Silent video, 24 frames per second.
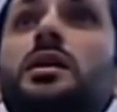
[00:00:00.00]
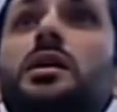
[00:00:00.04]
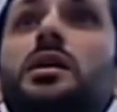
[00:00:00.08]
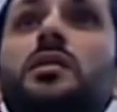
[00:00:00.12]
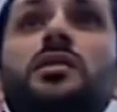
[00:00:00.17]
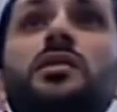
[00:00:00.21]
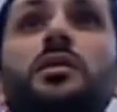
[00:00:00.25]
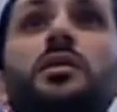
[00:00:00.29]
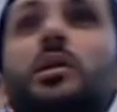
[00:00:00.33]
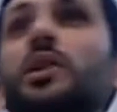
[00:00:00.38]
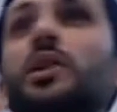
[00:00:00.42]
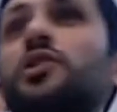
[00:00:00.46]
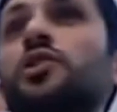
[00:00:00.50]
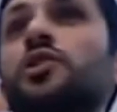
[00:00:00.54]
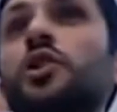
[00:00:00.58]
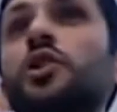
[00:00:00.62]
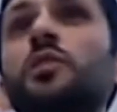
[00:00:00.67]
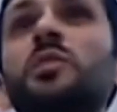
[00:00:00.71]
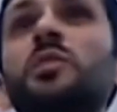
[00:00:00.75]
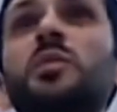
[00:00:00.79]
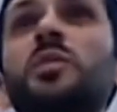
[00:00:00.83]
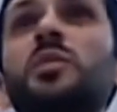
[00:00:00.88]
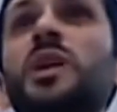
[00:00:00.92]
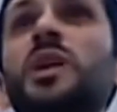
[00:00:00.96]
If you want to
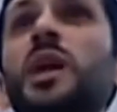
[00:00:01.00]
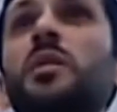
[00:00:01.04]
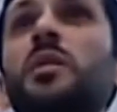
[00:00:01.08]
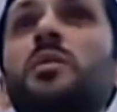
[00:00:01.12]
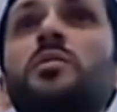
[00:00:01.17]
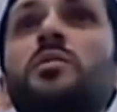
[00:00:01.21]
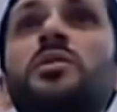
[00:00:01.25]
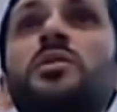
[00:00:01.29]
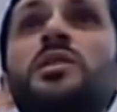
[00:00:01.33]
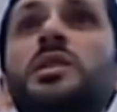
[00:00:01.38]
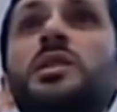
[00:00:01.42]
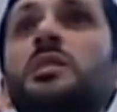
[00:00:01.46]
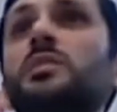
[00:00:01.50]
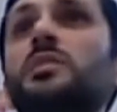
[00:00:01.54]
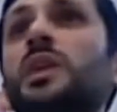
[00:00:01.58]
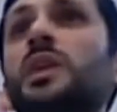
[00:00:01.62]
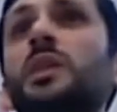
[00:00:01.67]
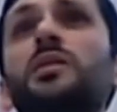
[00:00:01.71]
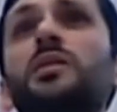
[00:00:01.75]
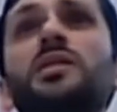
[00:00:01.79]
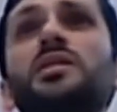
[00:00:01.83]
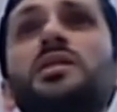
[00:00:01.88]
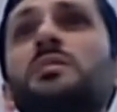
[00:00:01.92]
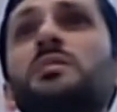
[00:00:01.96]
join me, become a Muslim,
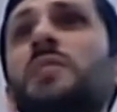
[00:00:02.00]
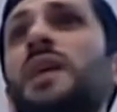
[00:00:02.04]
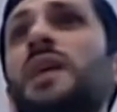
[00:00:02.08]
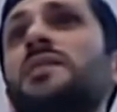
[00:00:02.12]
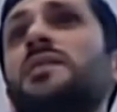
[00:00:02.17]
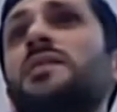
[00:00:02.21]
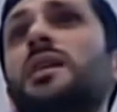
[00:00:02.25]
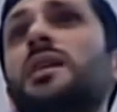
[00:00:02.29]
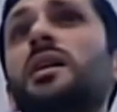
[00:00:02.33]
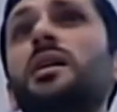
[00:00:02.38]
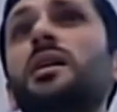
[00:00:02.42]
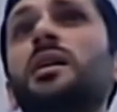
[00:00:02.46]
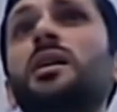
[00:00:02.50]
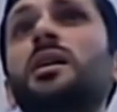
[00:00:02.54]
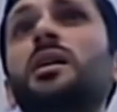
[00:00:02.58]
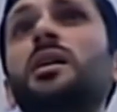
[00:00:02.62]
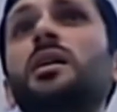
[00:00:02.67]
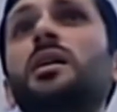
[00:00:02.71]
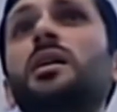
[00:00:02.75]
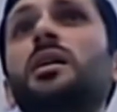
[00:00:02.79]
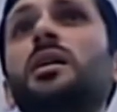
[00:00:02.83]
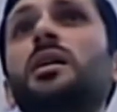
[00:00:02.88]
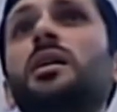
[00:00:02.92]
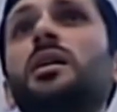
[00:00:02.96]
it doesn't matter.
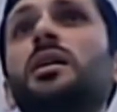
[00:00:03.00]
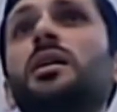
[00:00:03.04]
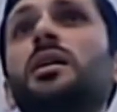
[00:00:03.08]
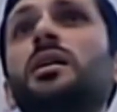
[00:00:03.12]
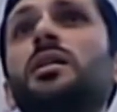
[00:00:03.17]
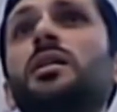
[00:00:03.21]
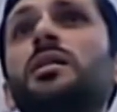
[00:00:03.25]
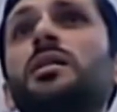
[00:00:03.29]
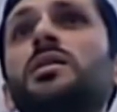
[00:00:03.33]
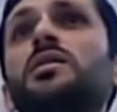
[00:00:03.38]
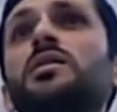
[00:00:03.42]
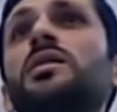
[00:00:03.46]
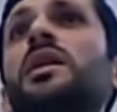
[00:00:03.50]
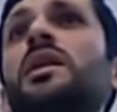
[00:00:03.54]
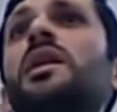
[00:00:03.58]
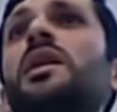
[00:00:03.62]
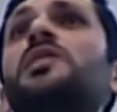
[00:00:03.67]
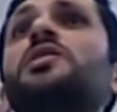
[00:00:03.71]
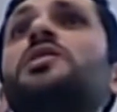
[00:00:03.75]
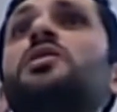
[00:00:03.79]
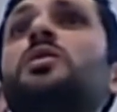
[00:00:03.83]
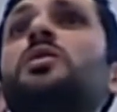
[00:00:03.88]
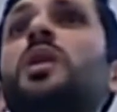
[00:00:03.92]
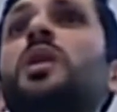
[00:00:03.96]
Stay
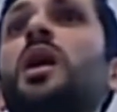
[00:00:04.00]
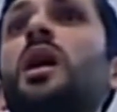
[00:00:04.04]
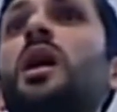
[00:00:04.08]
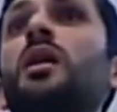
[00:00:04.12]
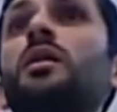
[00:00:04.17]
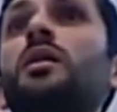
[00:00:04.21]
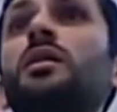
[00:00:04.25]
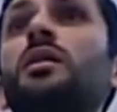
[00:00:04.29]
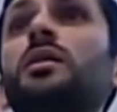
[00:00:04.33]
as you are.